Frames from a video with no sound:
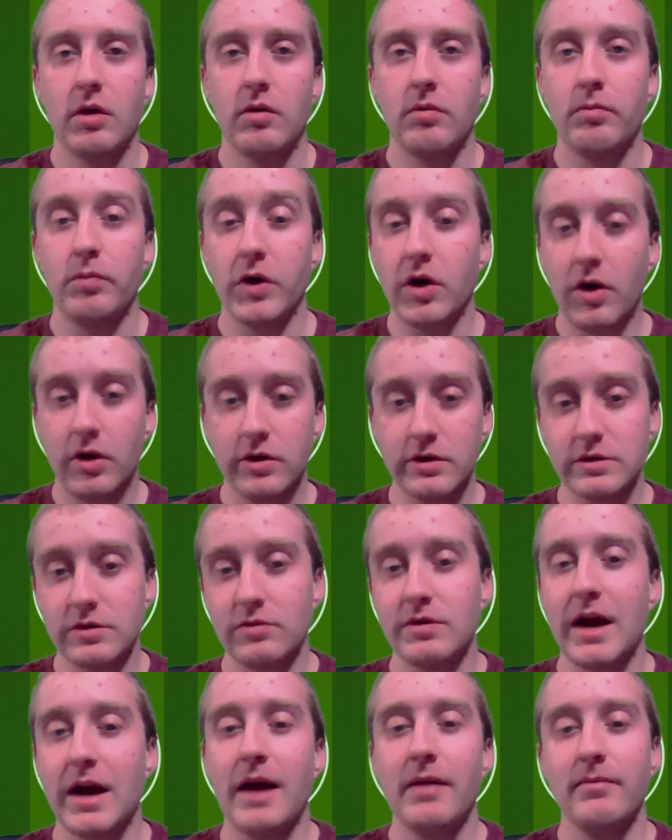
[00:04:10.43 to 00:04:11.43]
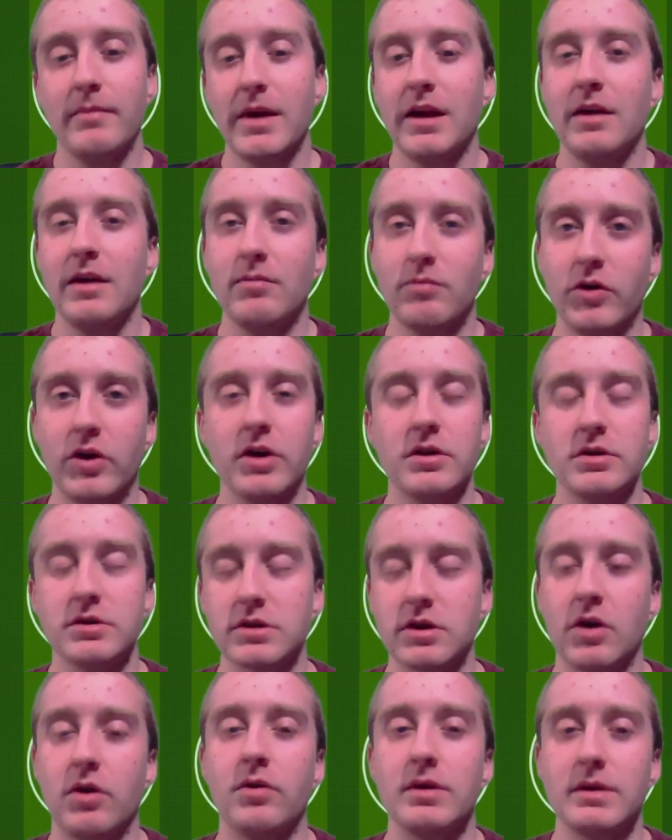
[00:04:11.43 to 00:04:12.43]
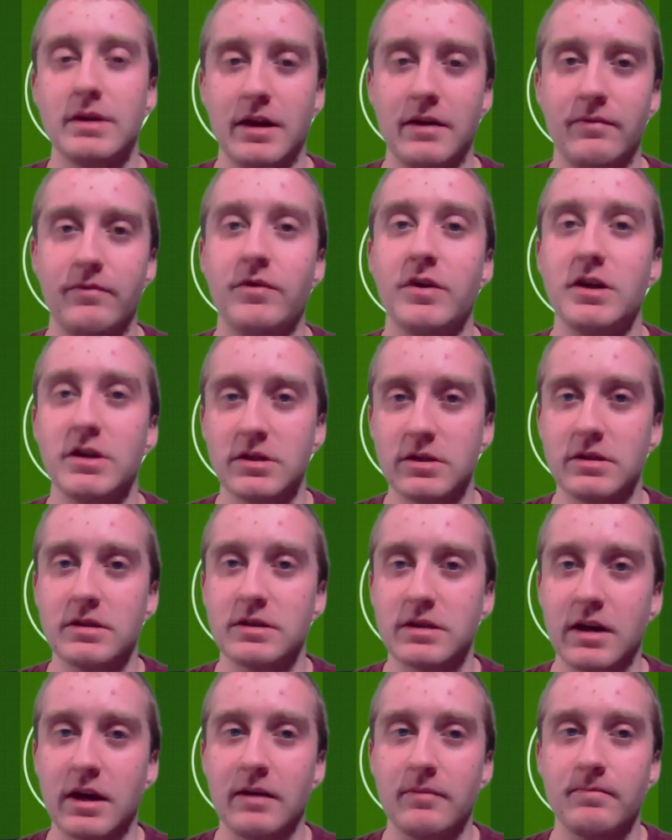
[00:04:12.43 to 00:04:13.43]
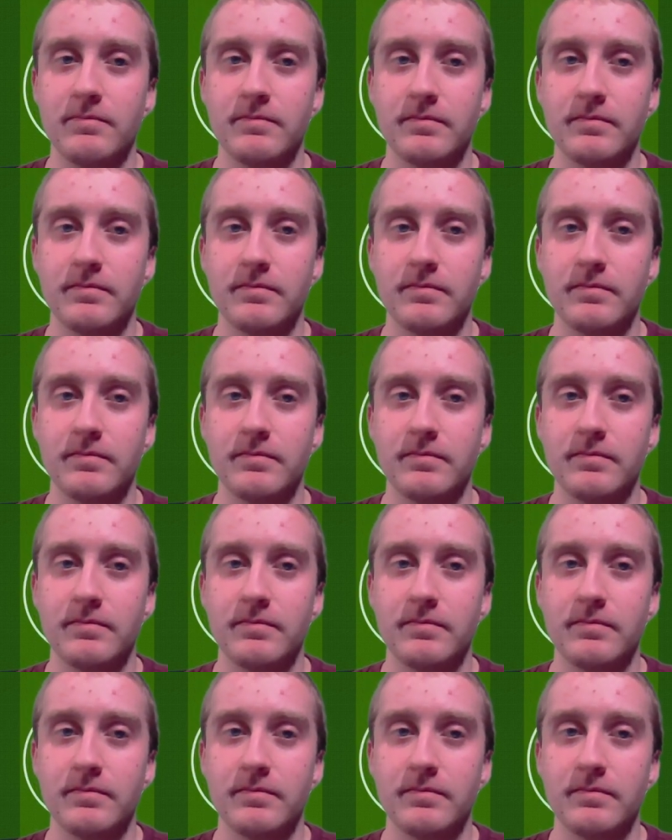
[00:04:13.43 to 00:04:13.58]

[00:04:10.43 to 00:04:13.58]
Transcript: But also not making players go and then finish this game.